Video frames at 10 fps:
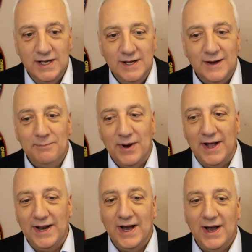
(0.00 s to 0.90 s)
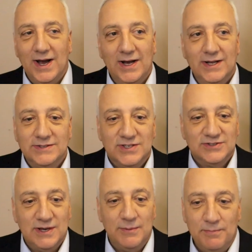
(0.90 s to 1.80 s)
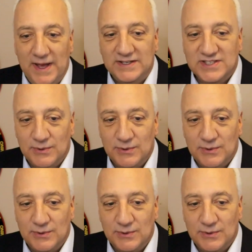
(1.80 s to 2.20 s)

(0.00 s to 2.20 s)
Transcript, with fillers: Yeah. But uh, so some are big,